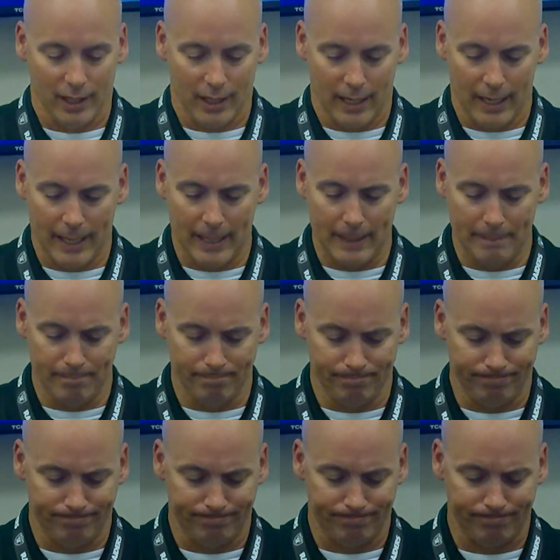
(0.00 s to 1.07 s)

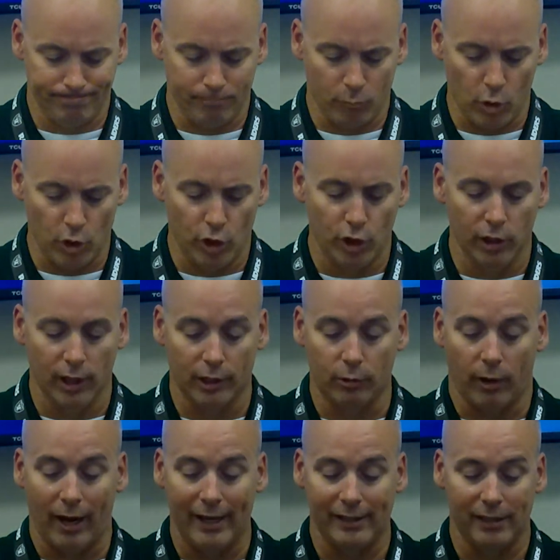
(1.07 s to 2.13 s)
Um, good luck to
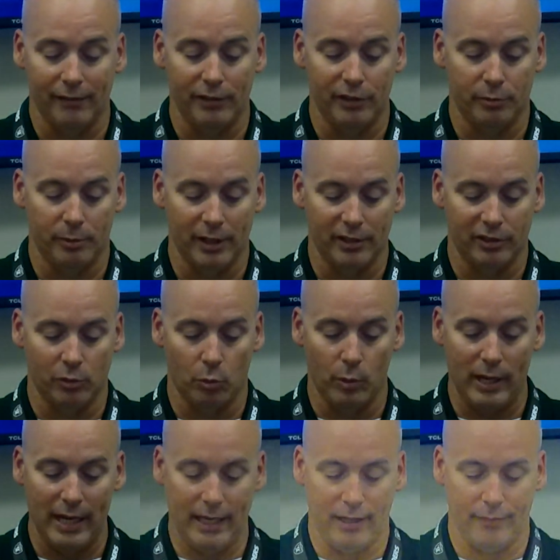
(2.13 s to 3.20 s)
our activities the rest of the
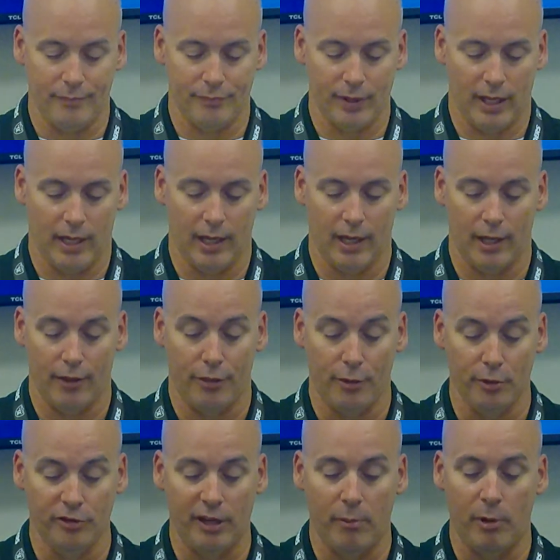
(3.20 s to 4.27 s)
week. Uh,
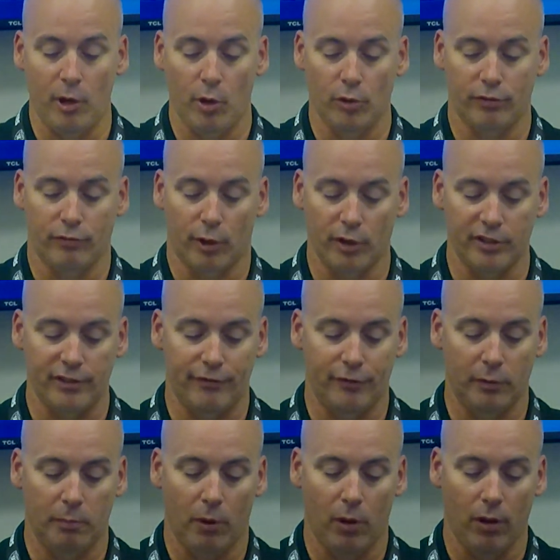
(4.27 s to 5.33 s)
Thursday we host varsity
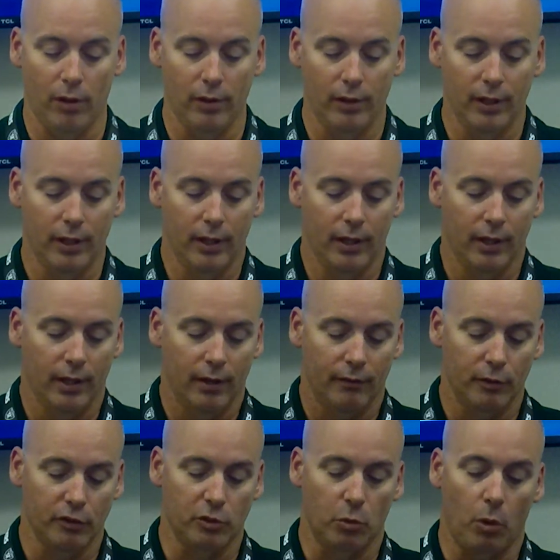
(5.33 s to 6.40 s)
football
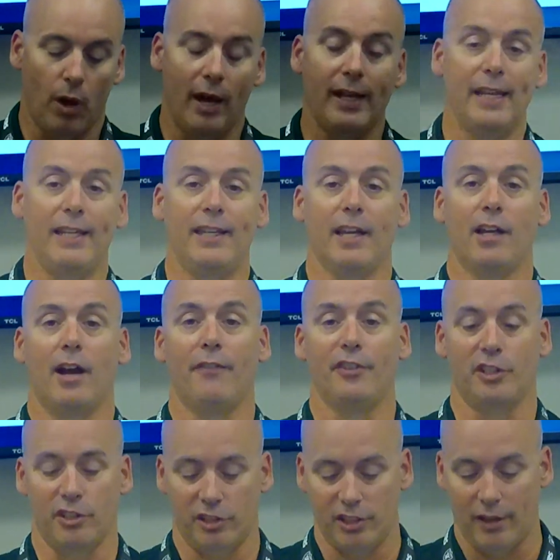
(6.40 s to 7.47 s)
versus Owyhee. Kickoff
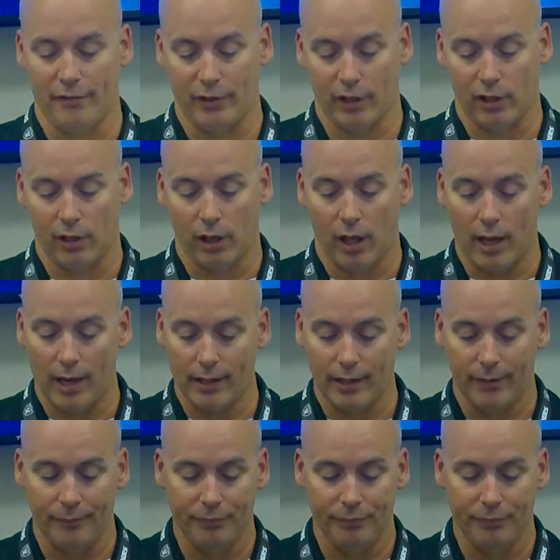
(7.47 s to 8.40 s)
is at 7 o'clock.